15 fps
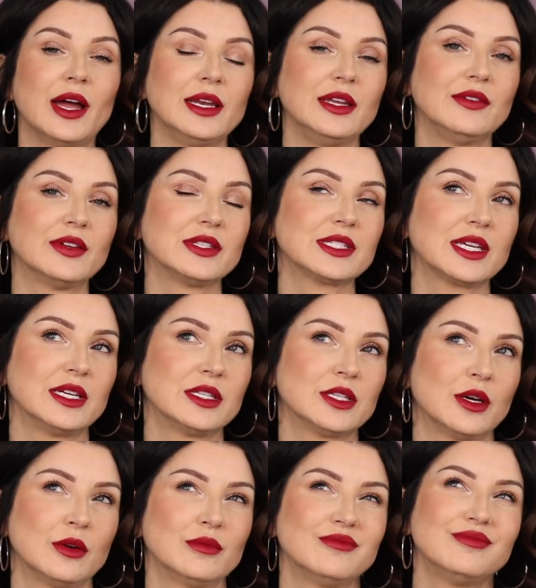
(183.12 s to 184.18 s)
uneven skin
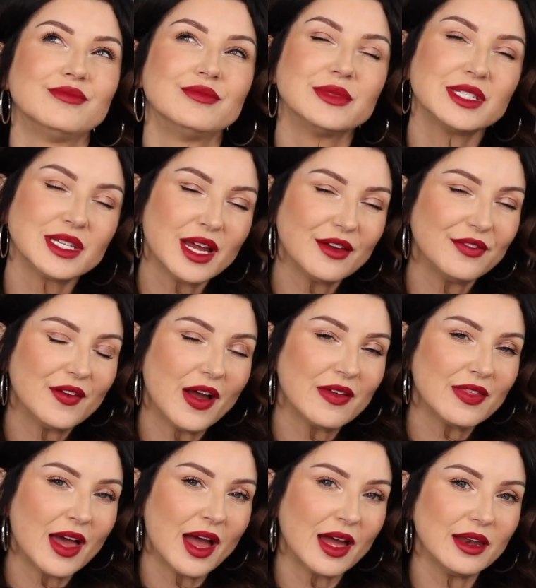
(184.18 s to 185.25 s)
tone. Did I
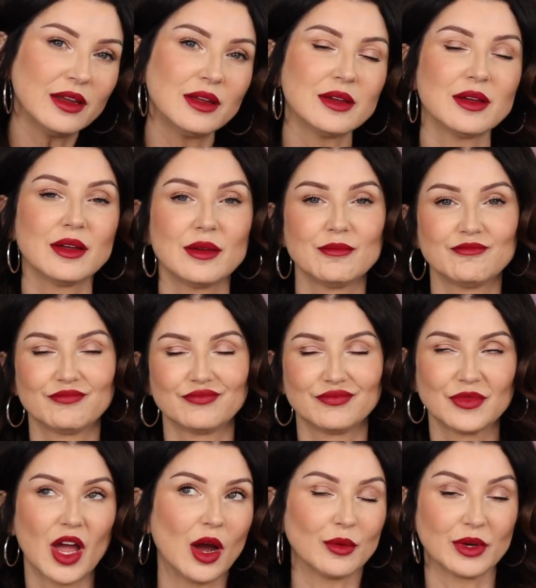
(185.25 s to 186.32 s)
find that?
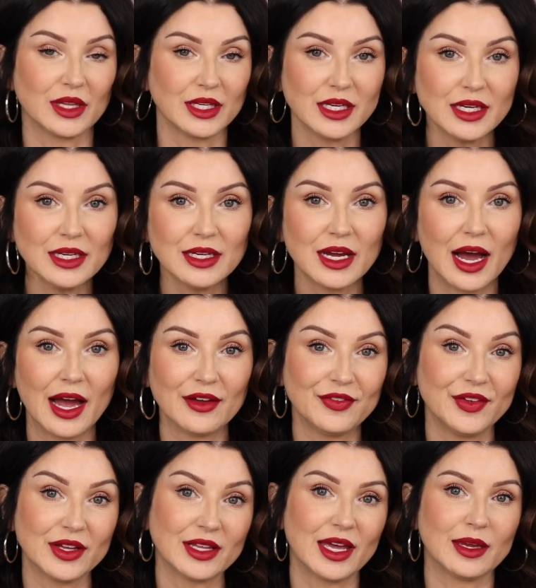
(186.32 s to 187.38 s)
Not really. I
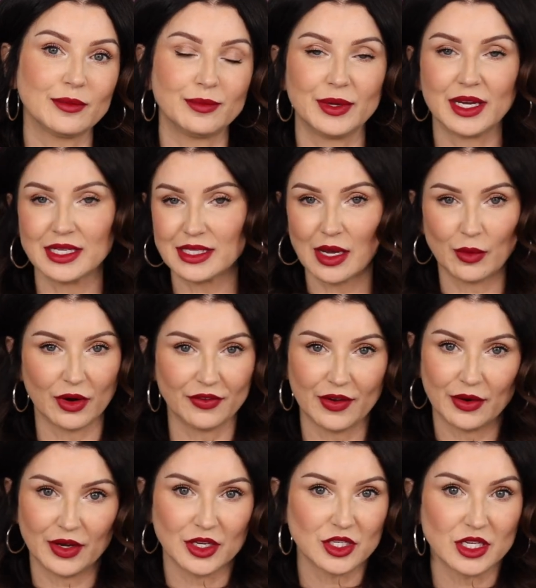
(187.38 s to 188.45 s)
feel like because I wear
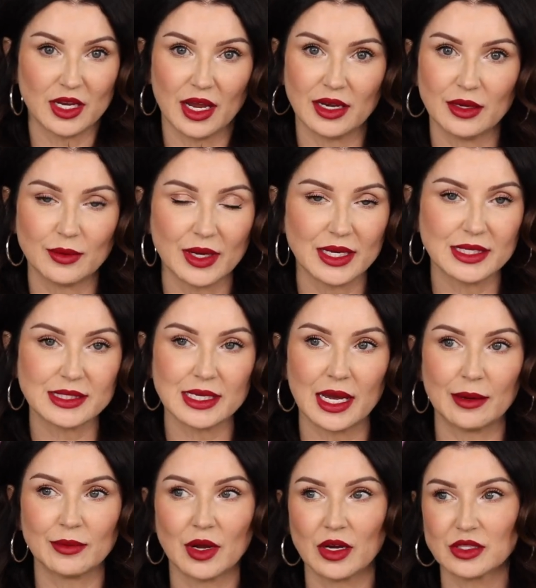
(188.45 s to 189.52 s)
foundation anyways,
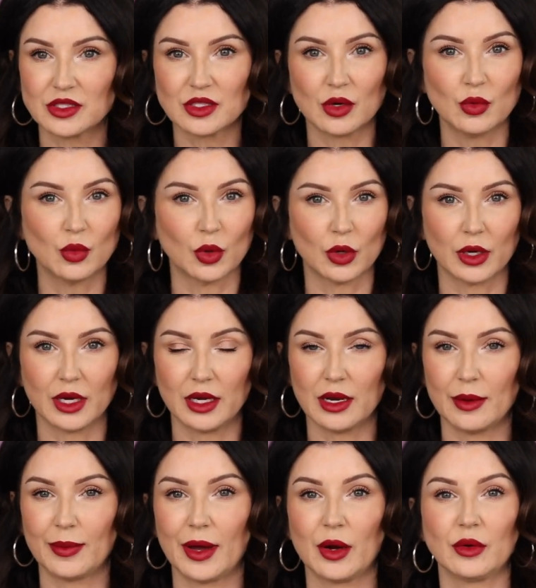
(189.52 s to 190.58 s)
I'm not so worried
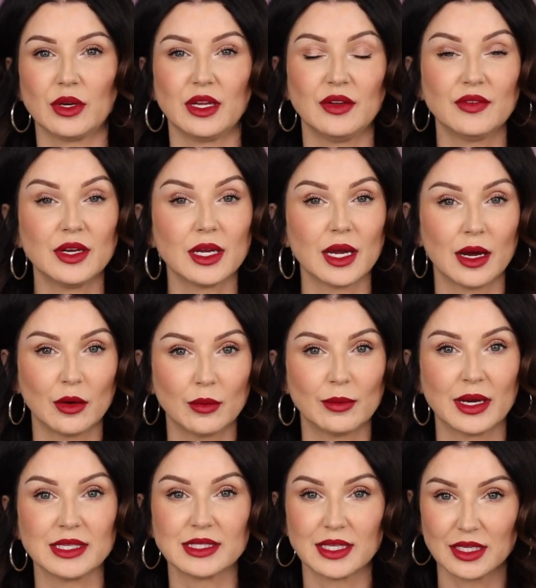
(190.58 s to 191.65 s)
about evening out
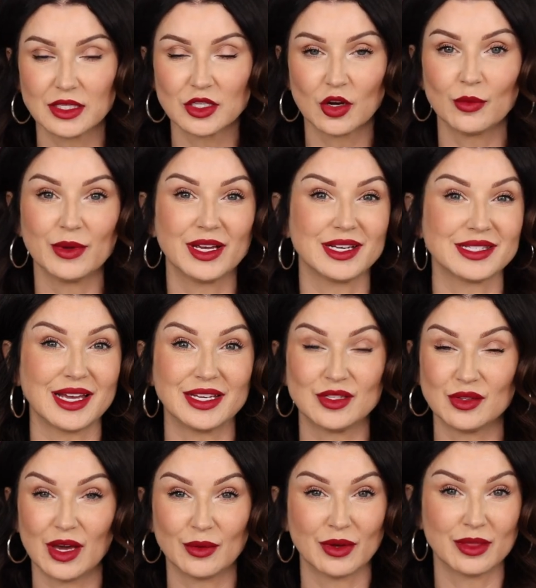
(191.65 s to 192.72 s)
my skin tone because I
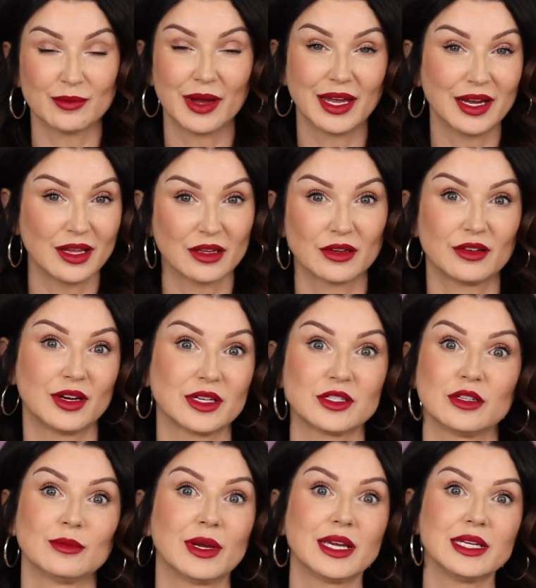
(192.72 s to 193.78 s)
do that with my color
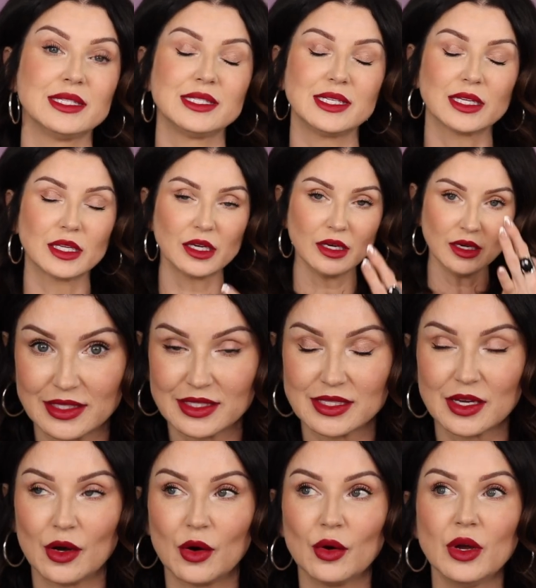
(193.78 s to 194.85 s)
corrector and my concealer.
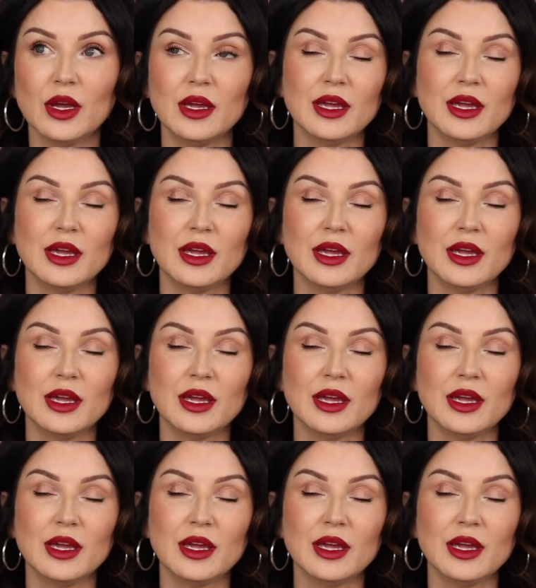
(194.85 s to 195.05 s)
So